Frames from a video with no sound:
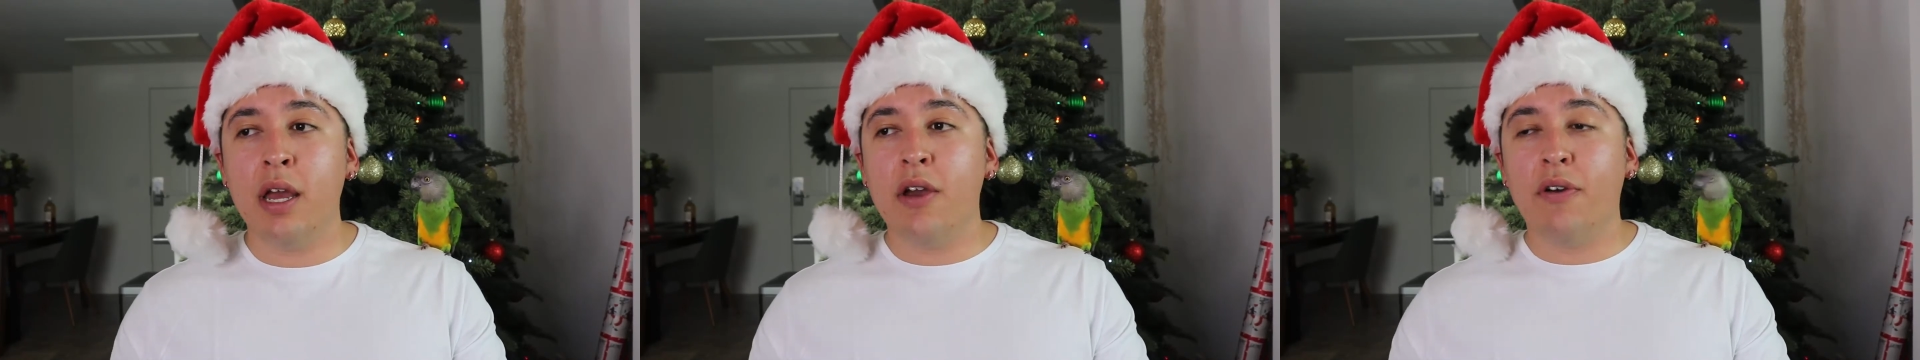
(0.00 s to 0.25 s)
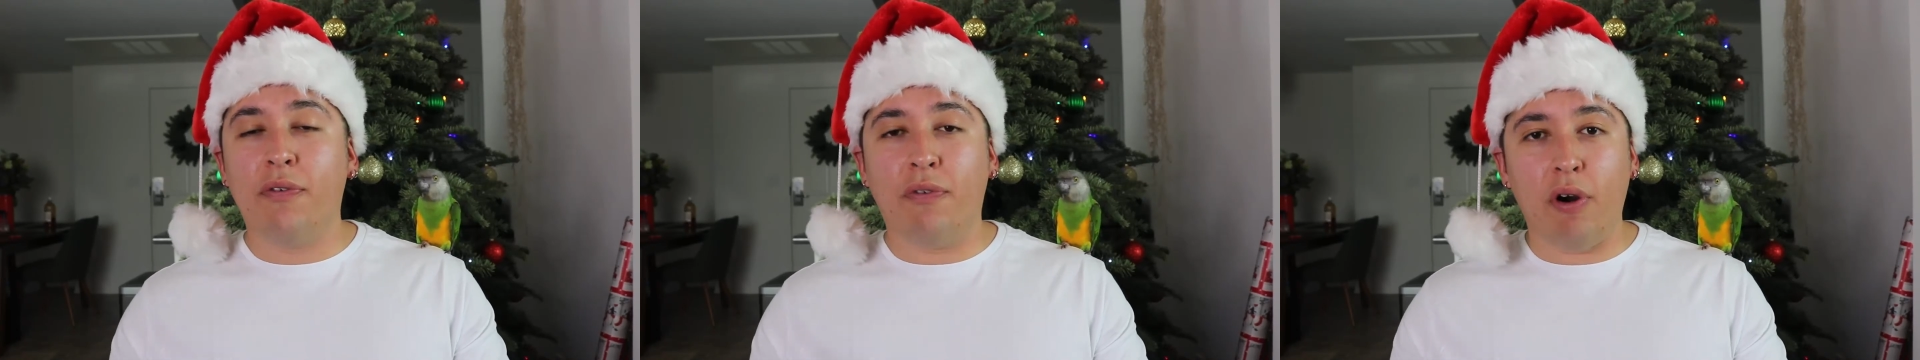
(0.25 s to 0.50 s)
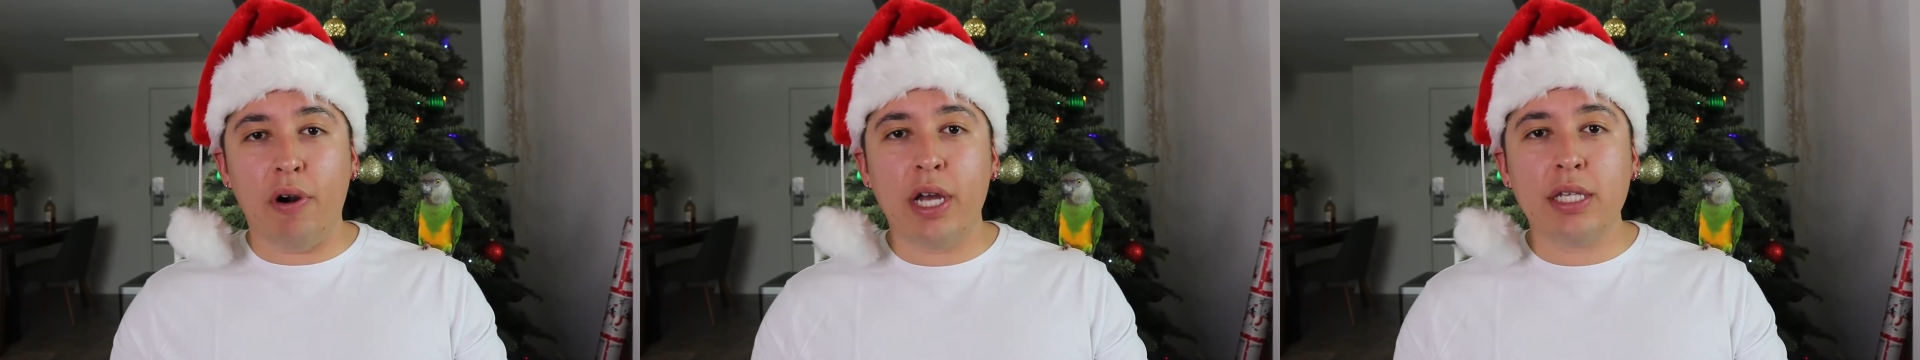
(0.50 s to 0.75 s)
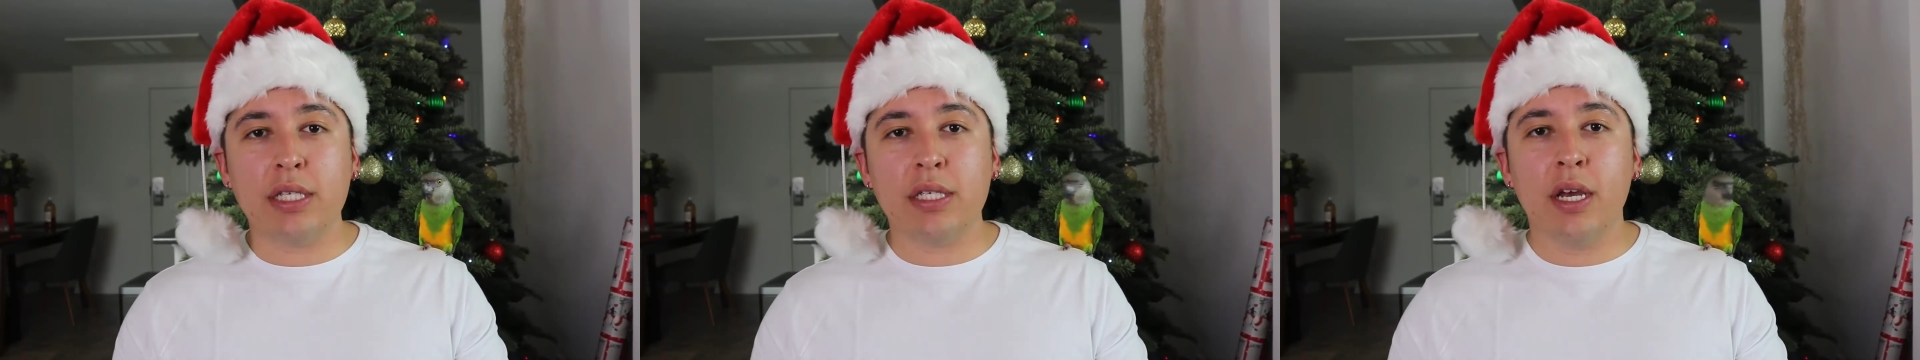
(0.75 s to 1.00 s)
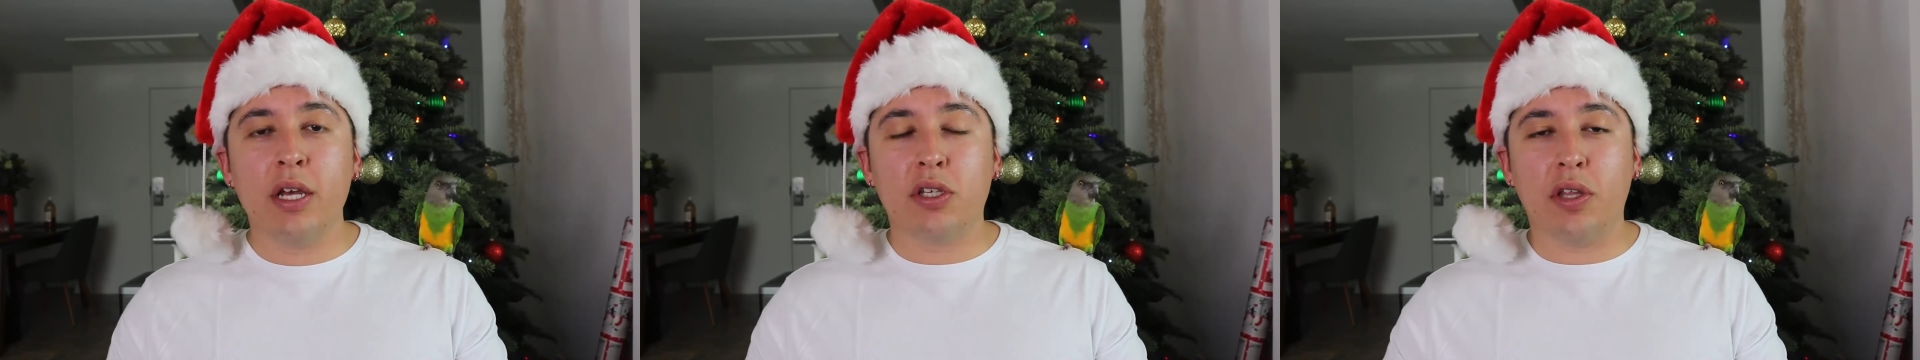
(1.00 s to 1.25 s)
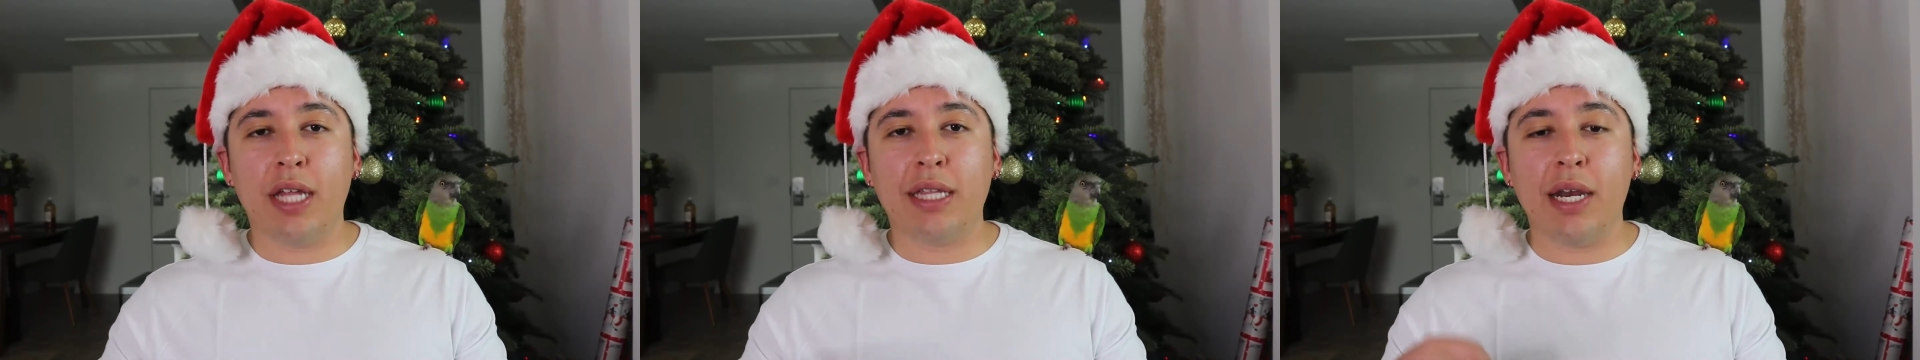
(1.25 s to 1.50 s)
for us, so
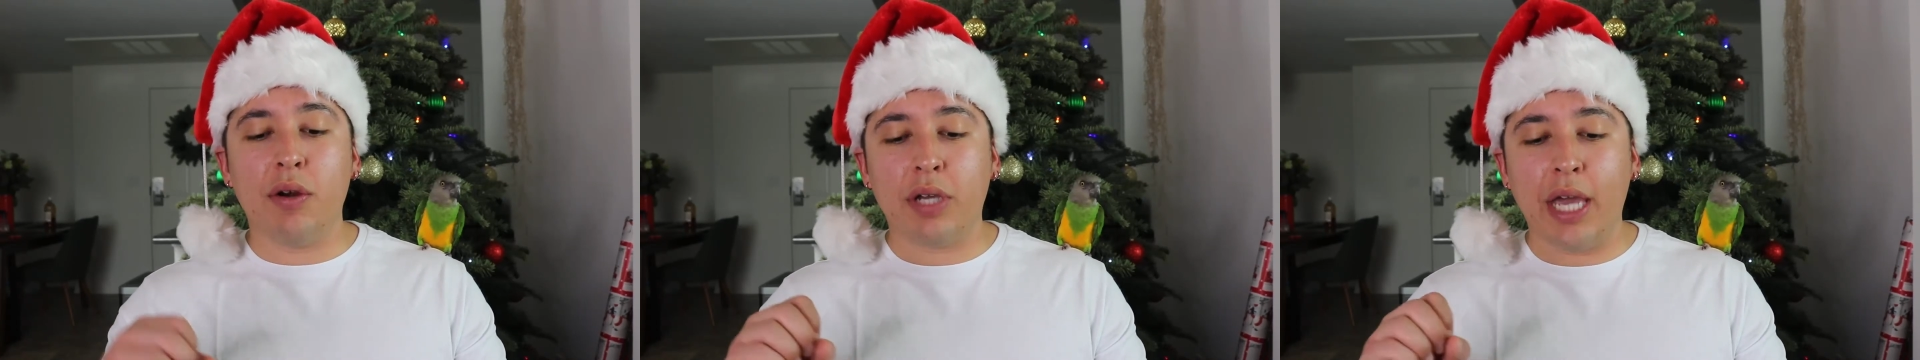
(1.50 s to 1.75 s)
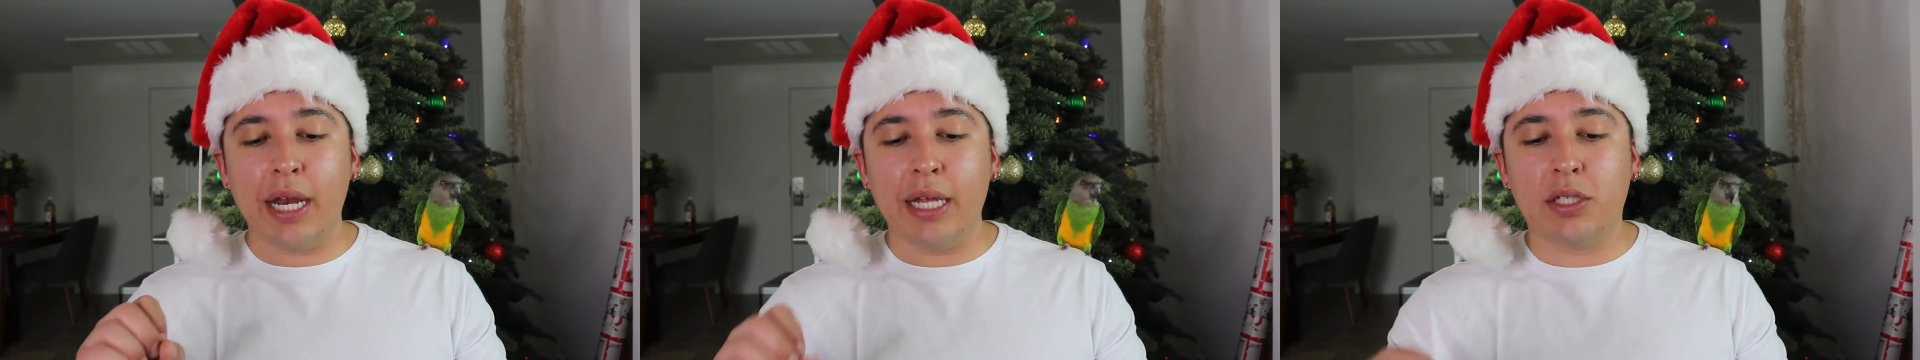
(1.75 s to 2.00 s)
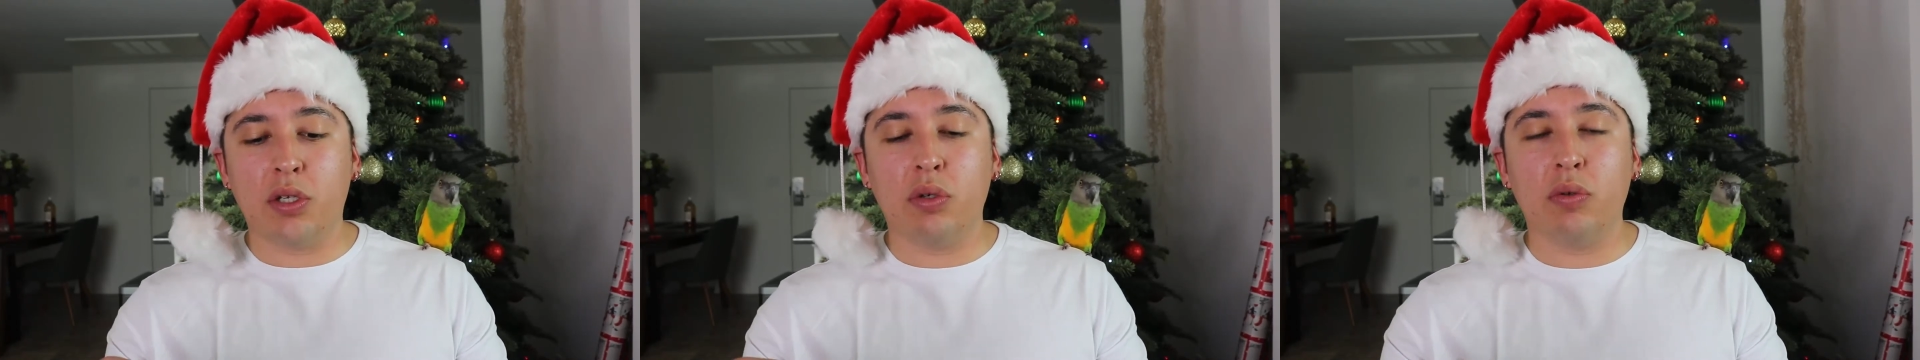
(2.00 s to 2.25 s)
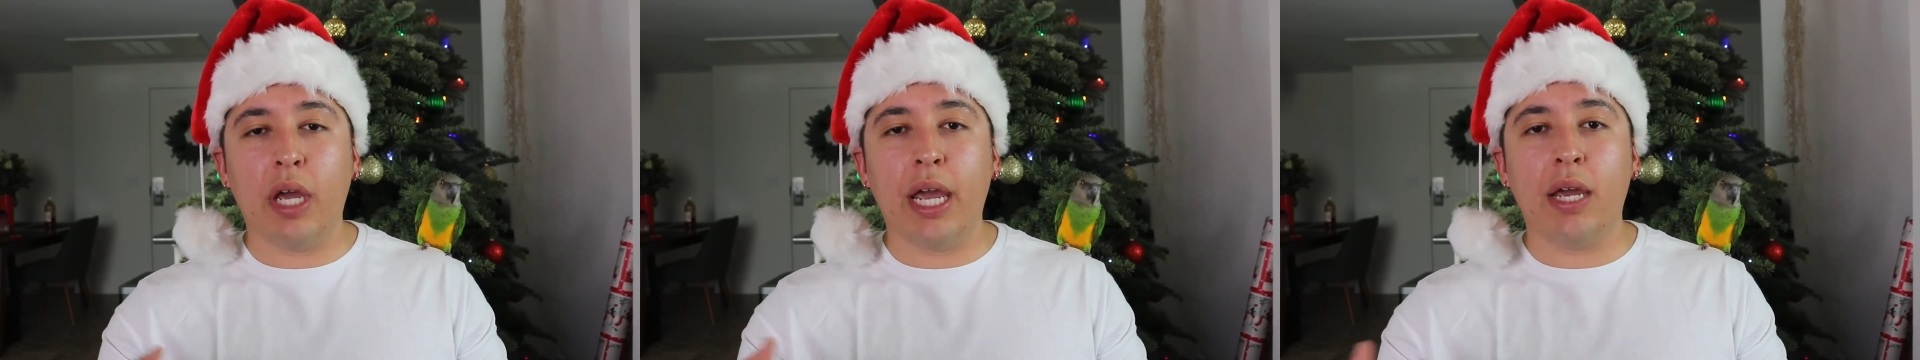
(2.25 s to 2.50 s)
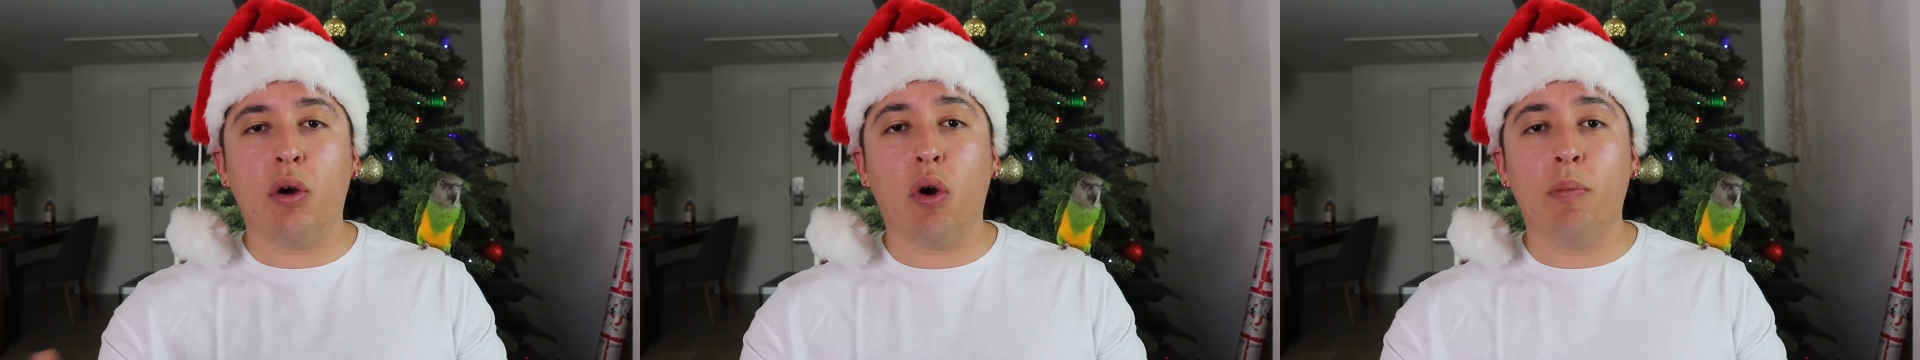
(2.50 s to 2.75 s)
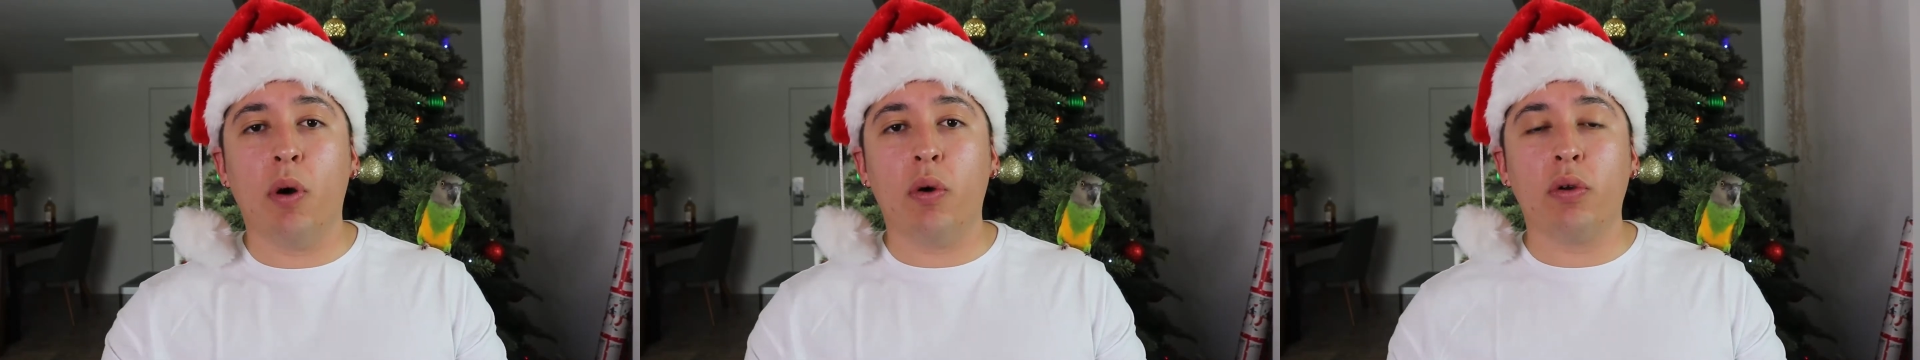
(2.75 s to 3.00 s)
that they don't get into a
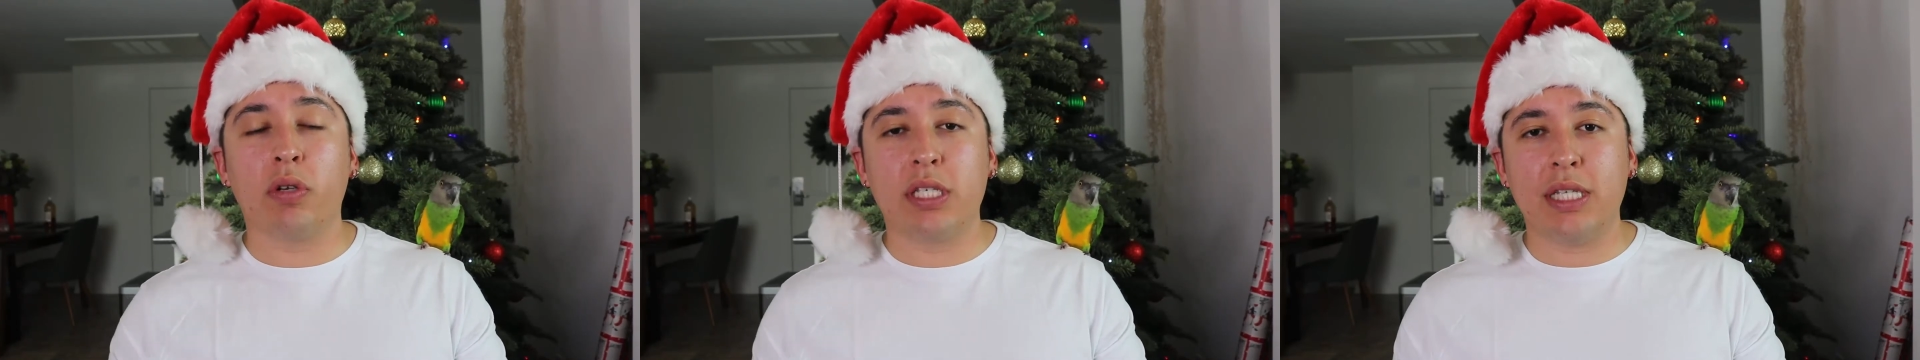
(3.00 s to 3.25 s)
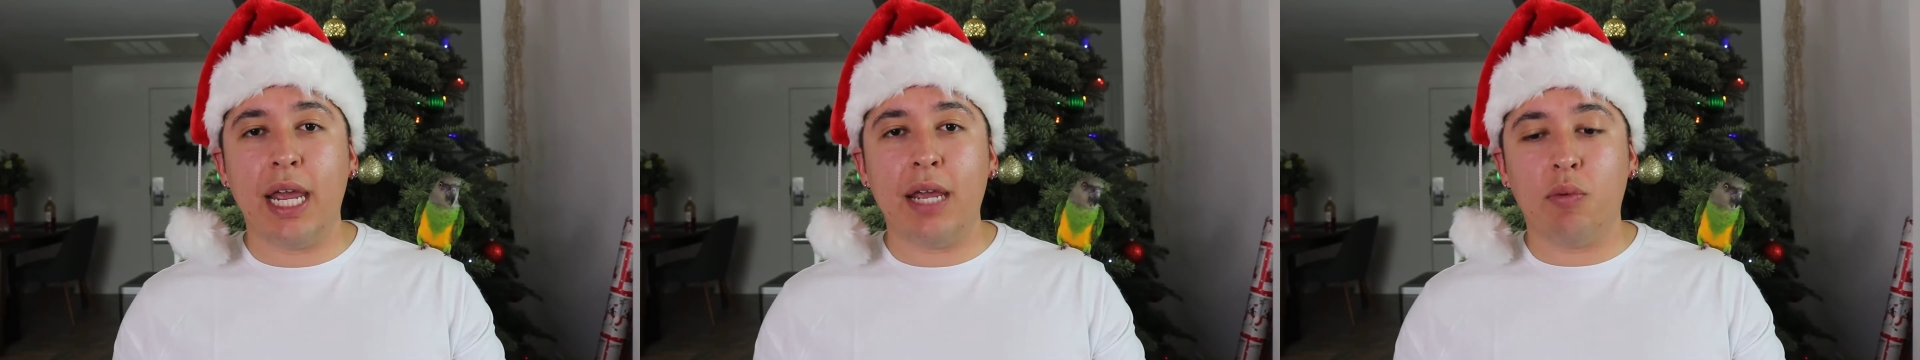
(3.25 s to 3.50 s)
hormonal state,